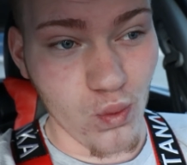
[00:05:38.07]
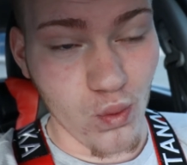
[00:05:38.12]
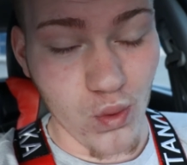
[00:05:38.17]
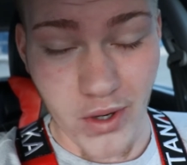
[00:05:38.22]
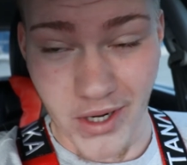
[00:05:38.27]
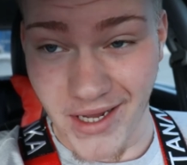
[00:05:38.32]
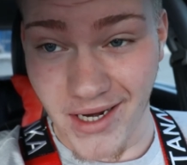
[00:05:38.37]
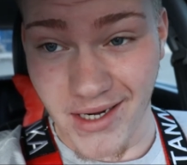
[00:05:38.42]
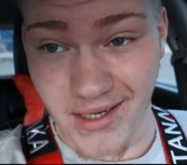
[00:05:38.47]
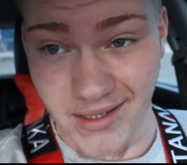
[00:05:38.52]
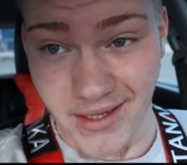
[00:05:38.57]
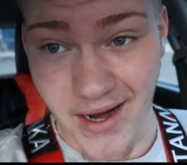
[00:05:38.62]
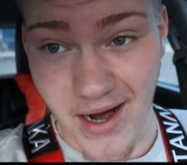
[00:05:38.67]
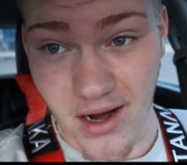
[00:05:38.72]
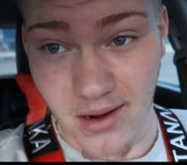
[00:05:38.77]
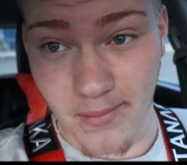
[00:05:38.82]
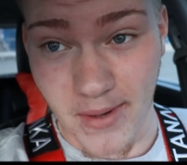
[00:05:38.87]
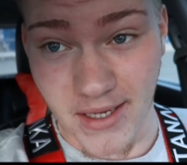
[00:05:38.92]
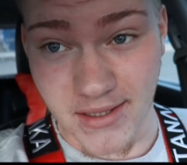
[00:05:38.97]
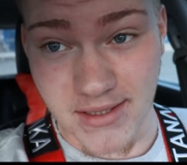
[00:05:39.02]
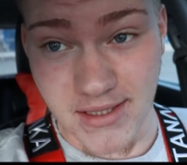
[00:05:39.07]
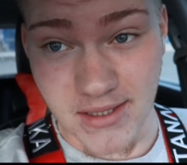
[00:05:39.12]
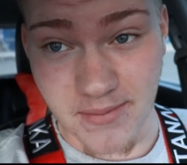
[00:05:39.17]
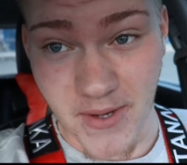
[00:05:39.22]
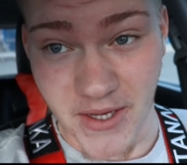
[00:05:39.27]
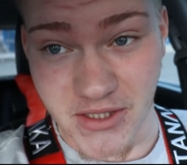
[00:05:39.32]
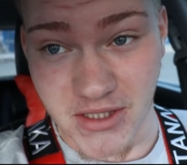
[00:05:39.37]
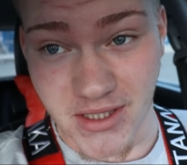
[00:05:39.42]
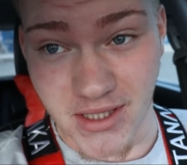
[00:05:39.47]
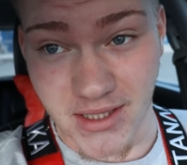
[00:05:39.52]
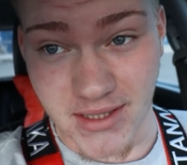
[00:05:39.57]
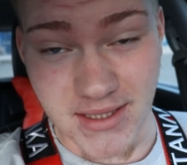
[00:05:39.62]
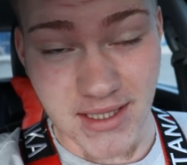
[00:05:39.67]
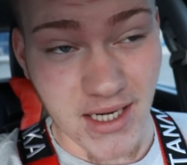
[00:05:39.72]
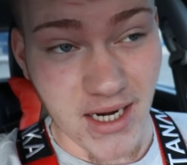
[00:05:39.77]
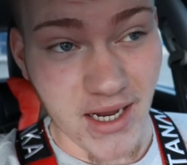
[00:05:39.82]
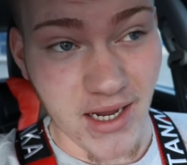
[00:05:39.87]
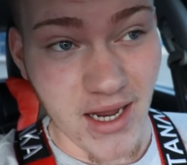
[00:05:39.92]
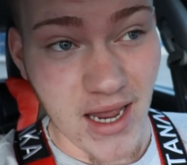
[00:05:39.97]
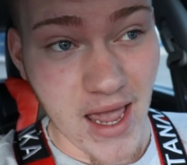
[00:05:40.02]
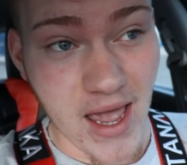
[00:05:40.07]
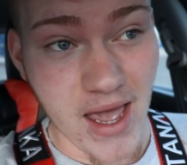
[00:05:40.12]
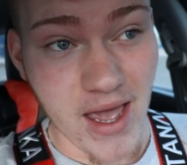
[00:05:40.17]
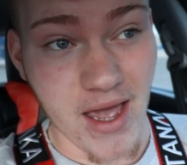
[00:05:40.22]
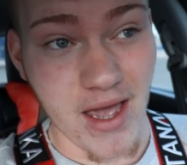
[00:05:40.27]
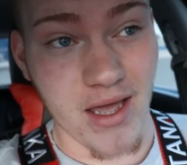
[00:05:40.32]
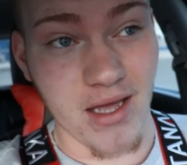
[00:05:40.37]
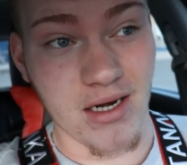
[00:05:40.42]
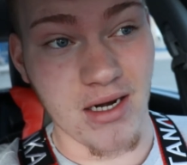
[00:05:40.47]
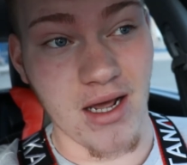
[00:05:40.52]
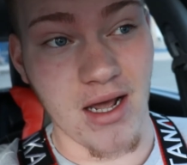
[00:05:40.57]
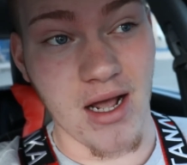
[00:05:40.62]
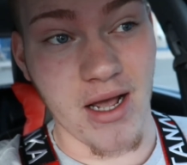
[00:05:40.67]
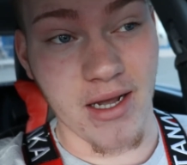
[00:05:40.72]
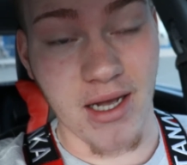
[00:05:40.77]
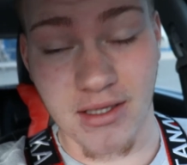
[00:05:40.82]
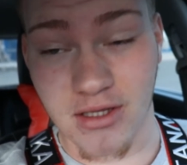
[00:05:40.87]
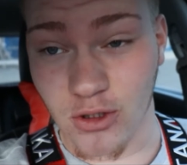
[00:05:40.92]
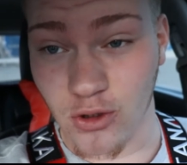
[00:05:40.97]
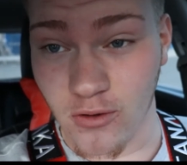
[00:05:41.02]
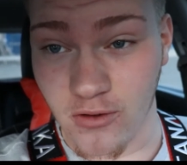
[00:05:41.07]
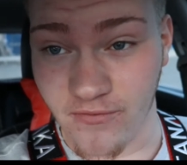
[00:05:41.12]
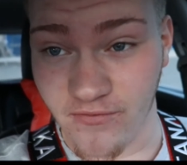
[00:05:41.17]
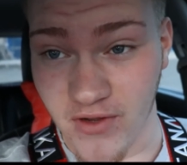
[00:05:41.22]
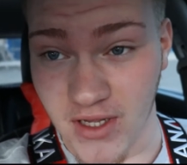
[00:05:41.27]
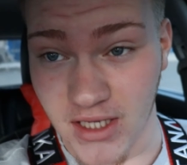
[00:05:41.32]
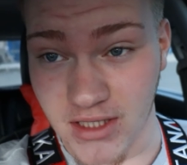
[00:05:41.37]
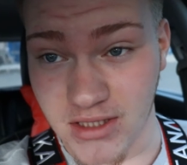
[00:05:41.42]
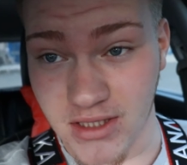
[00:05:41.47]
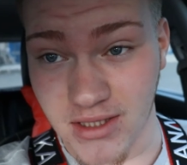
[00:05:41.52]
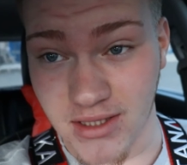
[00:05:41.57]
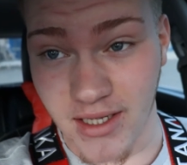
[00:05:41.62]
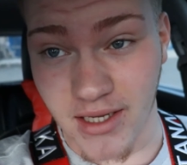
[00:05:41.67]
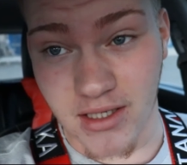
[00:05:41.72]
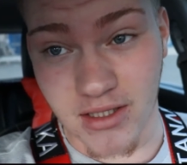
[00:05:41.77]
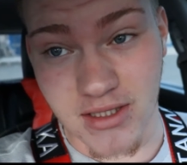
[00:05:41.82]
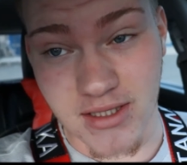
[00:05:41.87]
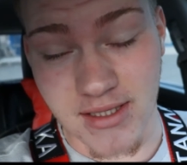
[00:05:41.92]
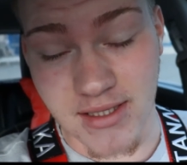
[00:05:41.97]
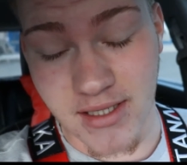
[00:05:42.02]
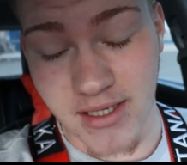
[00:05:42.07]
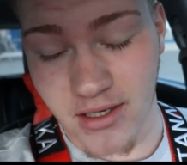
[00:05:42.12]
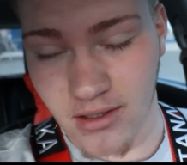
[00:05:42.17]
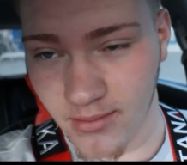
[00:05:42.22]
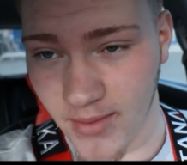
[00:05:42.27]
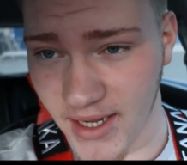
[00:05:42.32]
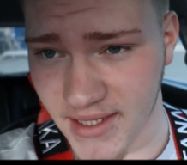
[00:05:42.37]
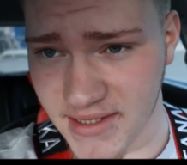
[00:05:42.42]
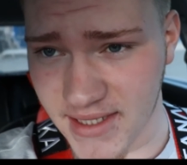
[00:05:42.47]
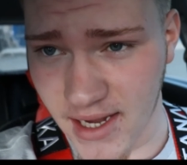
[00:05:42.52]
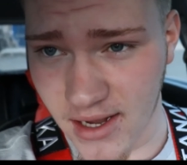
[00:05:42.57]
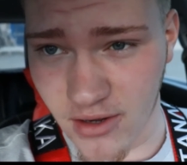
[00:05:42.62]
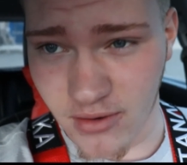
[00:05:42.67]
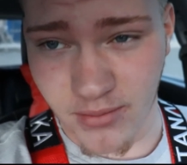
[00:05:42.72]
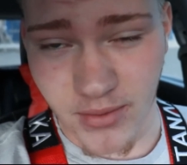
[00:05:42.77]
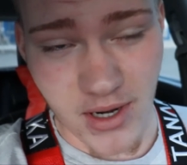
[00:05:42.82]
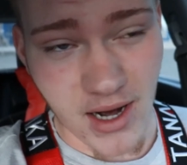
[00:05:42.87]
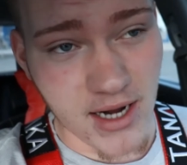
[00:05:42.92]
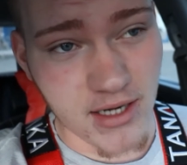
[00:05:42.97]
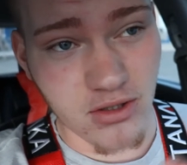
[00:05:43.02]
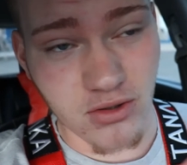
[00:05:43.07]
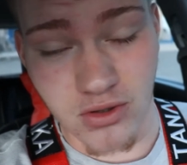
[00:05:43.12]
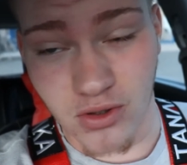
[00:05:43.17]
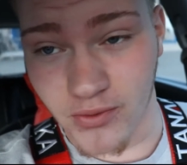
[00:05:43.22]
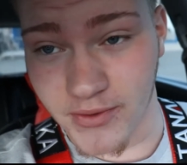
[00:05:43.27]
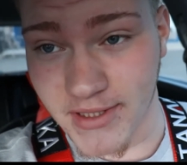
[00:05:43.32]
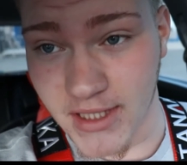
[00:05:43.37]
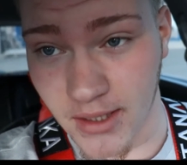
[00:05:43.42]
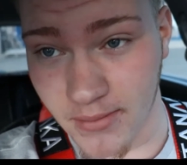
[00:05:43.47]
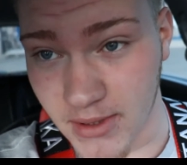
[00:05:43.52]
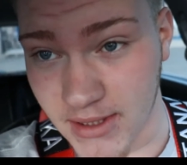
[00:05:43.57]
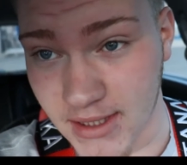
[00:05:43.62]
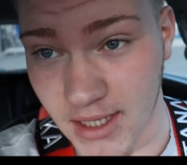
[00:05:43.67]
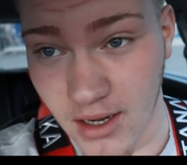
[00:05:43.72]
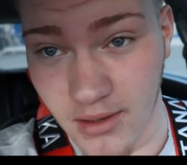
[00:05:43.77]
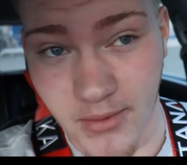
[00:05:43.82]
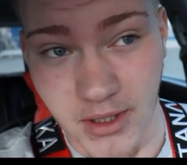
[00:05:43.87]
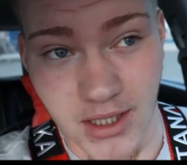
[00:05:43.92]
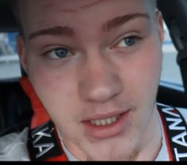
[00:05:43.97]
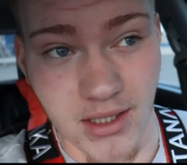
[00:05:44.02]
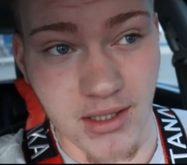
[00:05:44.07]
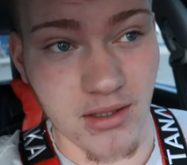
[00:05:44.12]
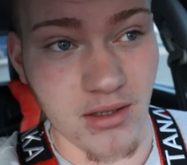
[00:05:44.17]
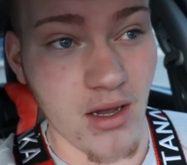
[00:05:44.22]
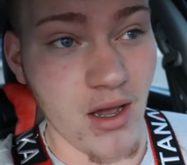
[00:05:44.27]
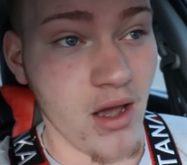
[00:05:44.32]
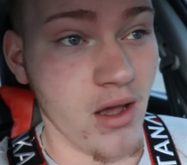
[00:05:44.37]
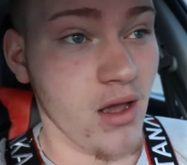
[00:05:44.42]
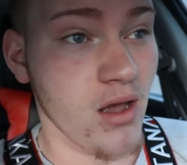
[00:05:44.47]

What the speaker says: we're getting the airbag suspension in today, and I got the notification that it's near my town, but I don't know what time it's coming in.